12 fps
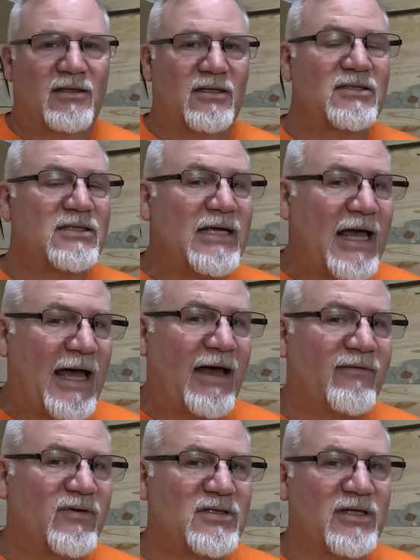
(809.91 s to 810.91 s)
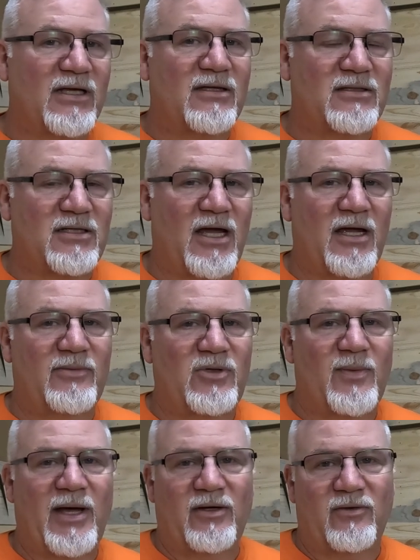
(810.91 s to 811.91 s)
That's the average length of time
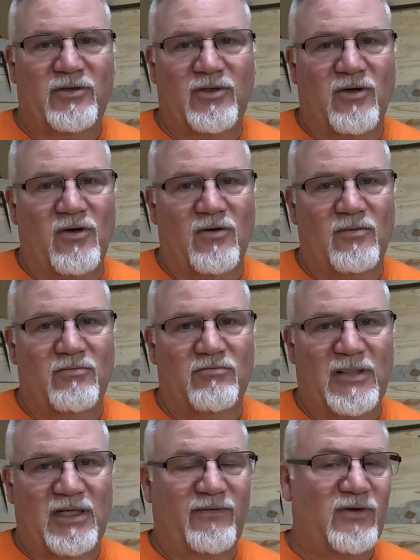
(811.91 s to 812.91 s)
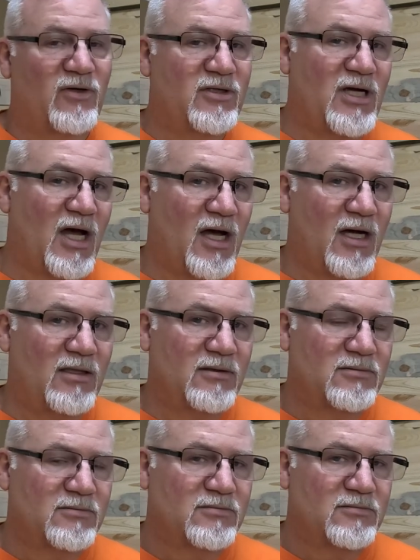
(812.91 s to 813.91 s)
you might own your home. And if you're young,
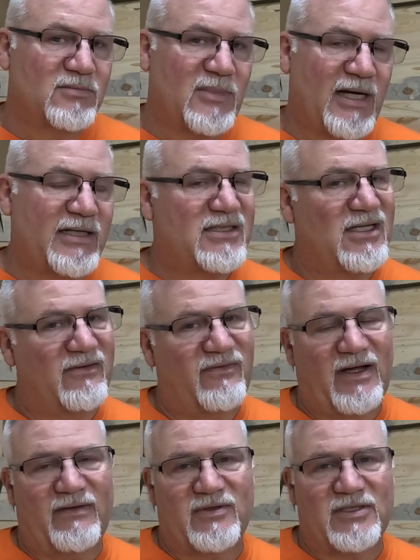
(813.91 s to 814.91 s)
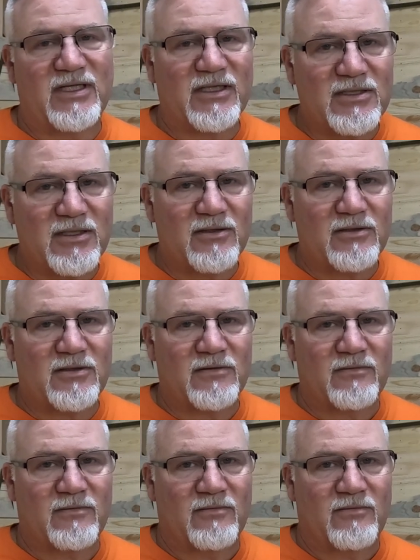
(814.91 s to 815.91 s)
I'd say 5 or 6 years,
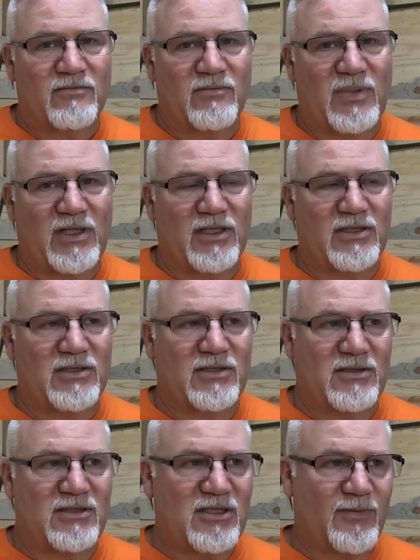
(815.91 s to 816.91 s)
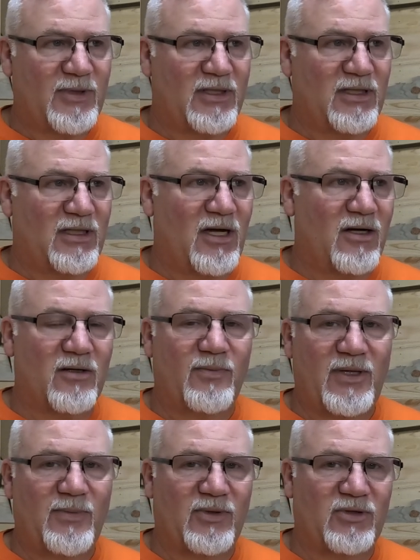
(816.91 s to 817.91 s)
because typically younger
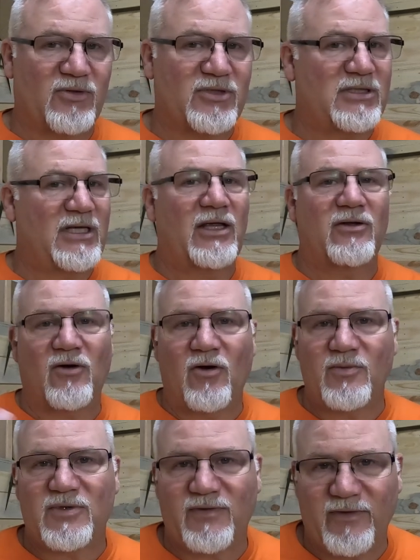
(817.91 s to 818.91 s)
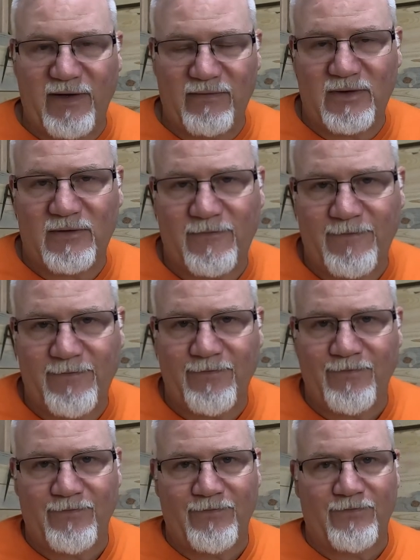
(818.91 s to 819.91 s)
people don't stay in their homes forever.
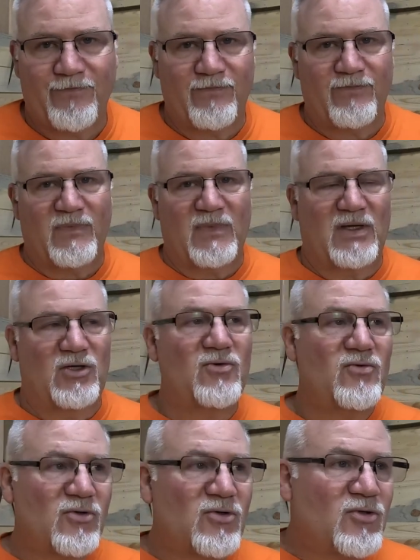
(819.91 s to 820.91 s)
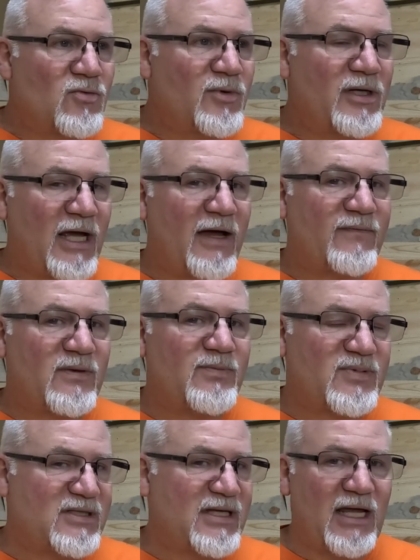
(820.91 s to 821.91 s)
You would have
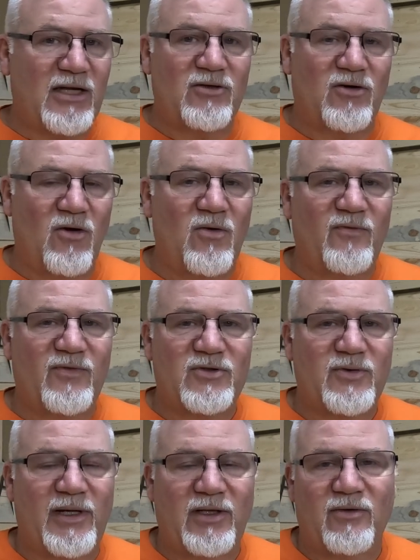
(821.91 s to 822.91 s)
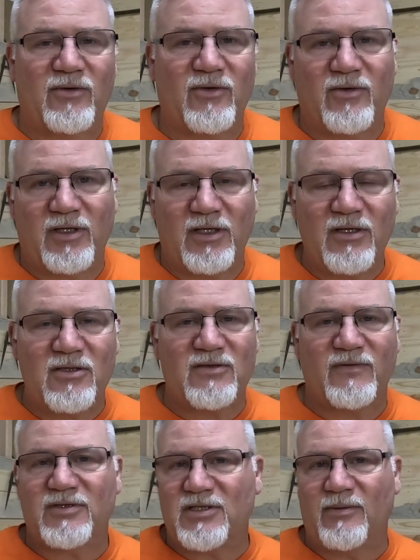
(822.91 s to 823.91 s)
to stay in your home for 20 or 30
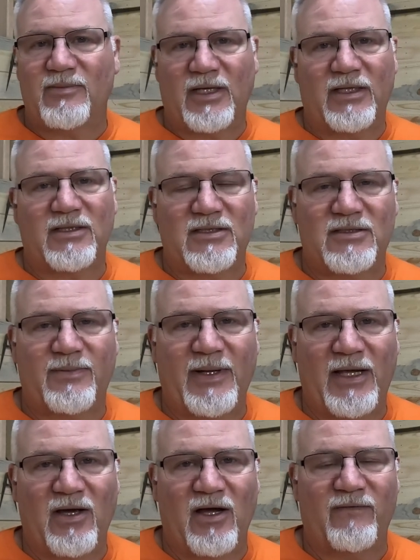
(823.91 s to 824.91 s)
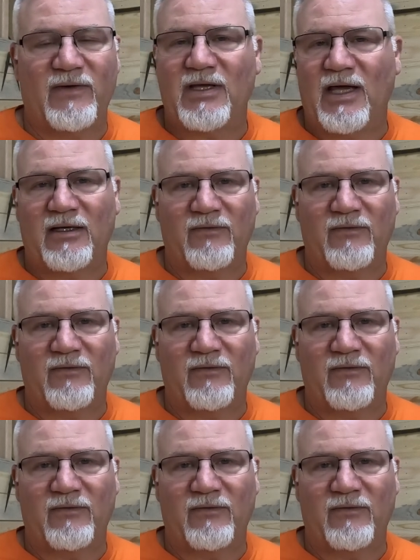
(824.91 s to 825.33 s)
years for something like this to pay off in that